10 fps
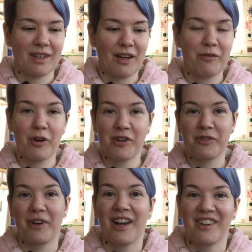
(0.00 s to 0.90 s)

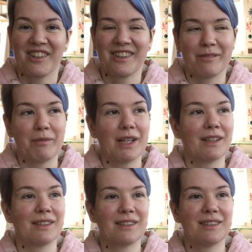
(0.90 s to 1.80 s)
forest fire,
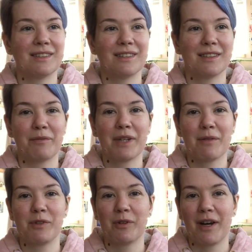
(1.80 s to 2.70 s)
because
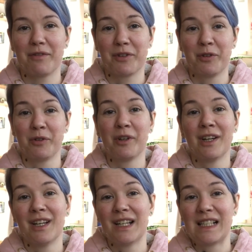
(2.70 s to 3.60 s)
sometimes you have to
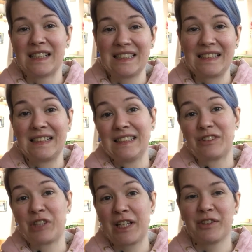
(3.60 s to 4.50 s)

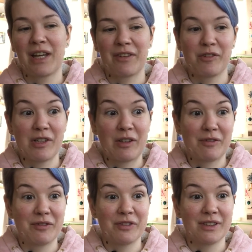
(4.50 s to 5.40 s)
try to get rid of
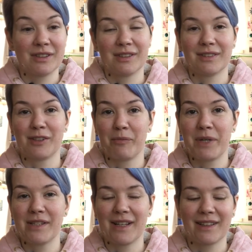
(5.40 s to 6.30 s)

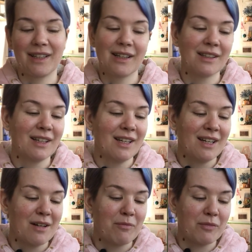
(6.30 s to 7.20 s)
zombies like that.
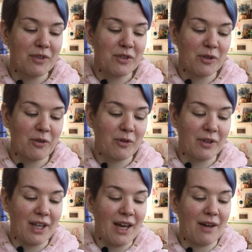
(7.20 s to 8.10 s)
So
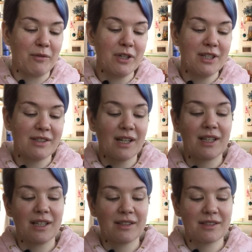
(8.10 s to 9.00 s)
yeah, I'm
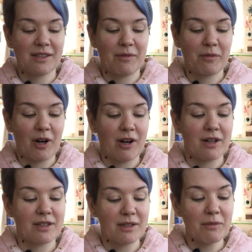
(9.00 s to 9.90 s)
redesigning some
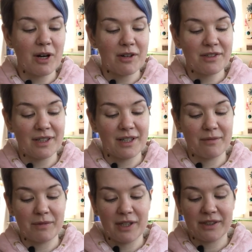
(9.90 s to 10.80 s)
cards. Some cards
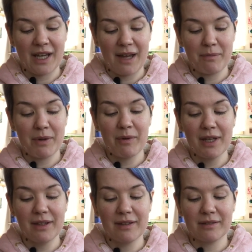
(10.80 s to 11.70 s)
I'm not happy
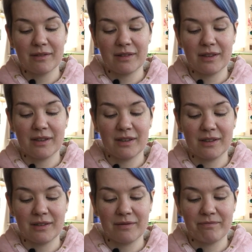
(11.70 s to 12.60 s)
with.
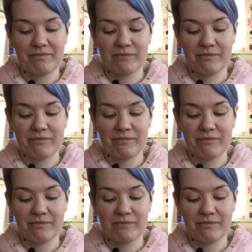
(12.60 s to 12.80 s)
The